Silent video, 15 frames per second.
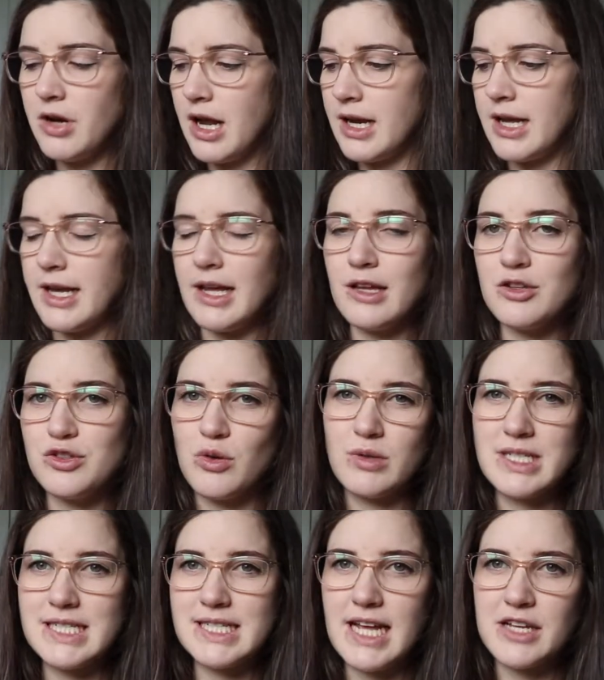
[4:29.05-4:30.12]
and I
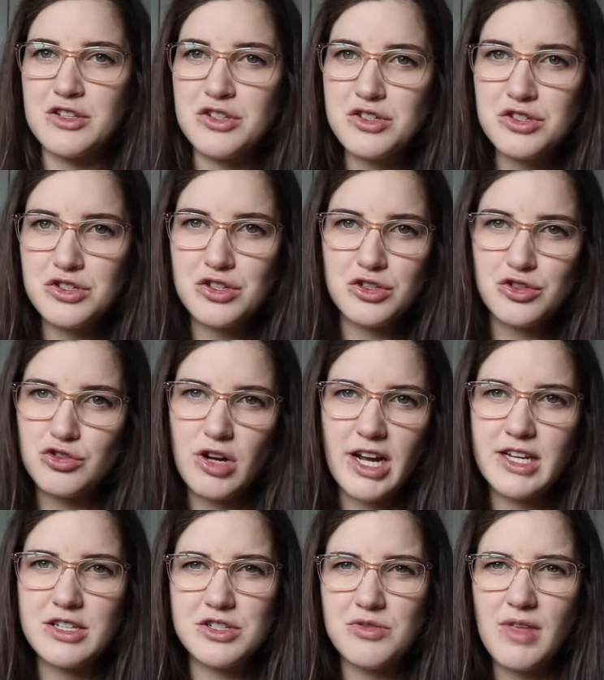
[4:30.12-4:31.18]
don't intend to try
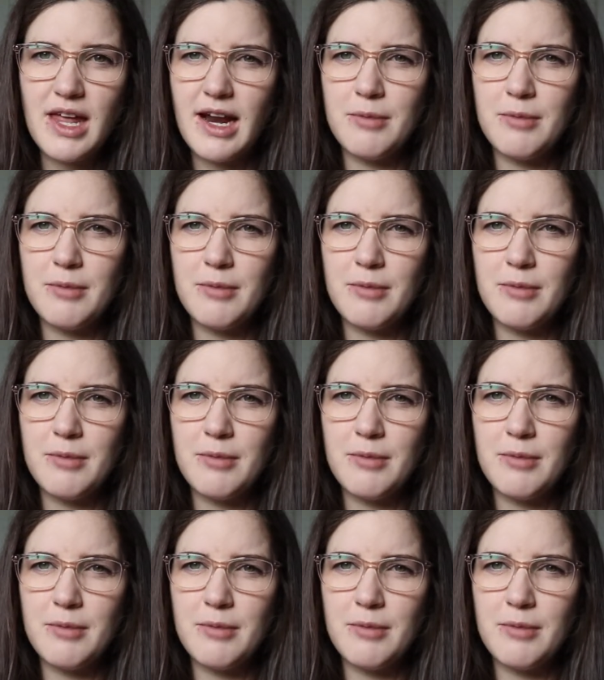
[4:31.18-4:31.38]
and do that.